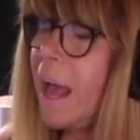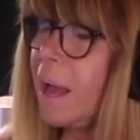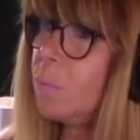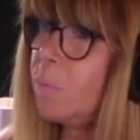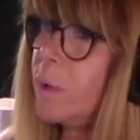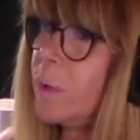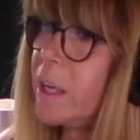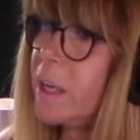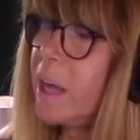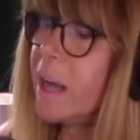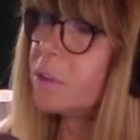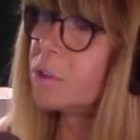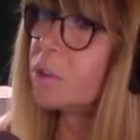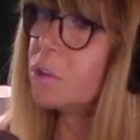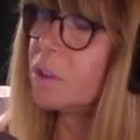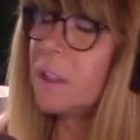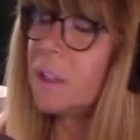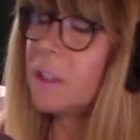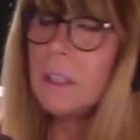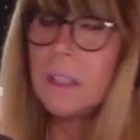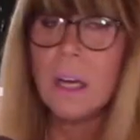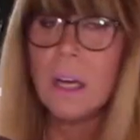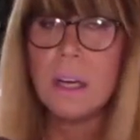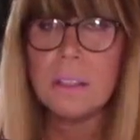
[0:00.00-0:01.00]
And we
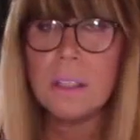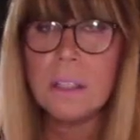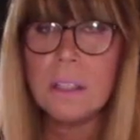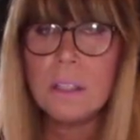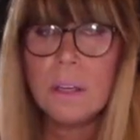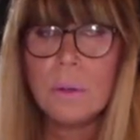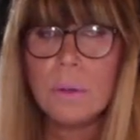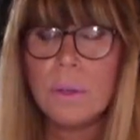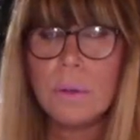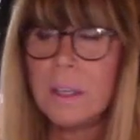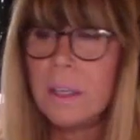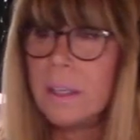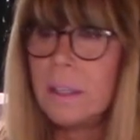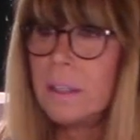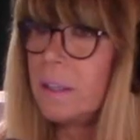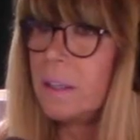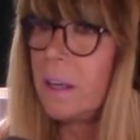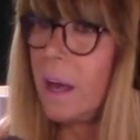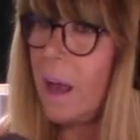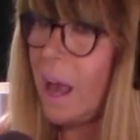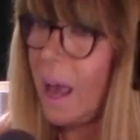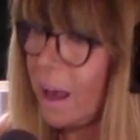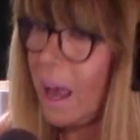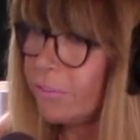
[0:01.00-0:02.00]
actually,
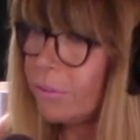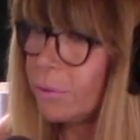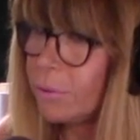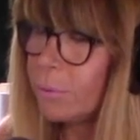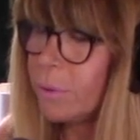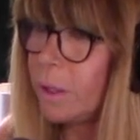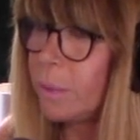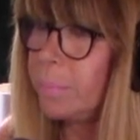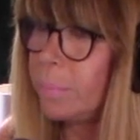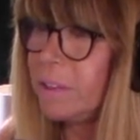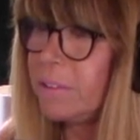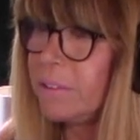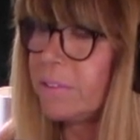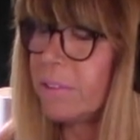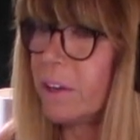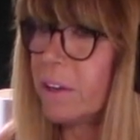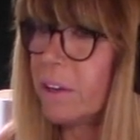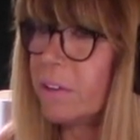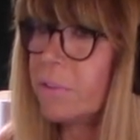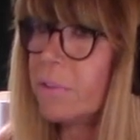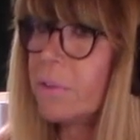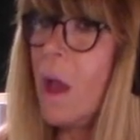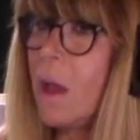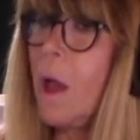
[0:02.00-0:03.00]
have a real
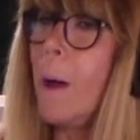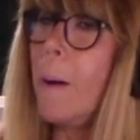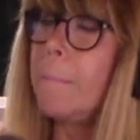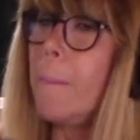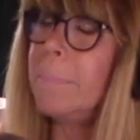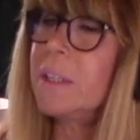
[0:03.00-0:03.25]
business.